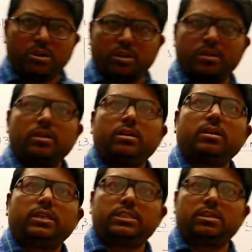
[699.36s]
is
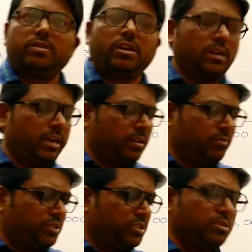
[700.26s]
given and which is the
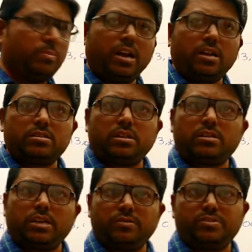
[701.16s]
balance on
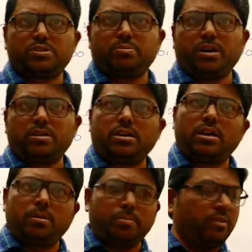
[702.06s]
31st March or April
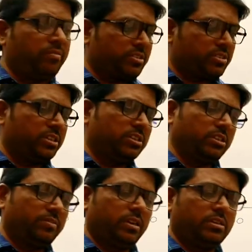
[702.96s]
1st it is given
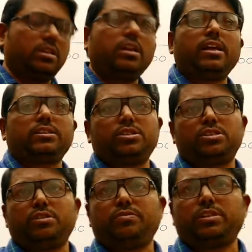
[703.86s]

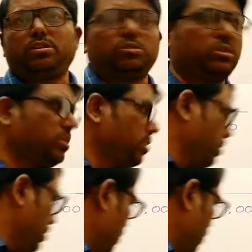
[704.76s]
3,65,000. This is